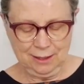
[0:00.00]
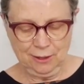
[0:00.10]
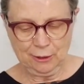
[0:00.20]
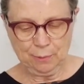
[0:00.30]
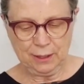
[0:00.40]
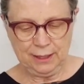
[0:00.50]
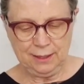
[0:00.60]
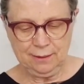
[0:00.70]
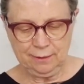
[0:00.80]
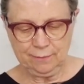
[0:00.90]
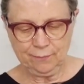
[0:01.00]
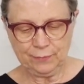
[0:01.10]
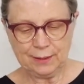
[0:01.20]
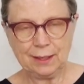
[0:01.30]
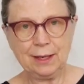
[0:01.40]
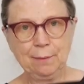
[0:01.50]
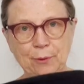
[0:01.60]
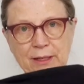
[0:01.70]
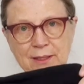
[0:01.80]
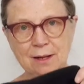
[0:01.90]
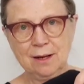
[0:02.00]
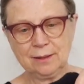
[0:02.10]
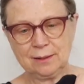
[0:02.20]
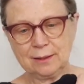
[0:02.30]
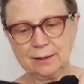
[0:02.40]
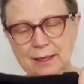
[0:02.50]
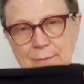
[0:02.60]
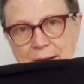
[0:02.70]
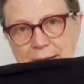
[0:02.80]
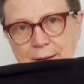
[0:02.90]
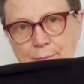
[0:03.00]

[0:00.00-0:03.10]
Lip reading: On the plane, I bring socks in my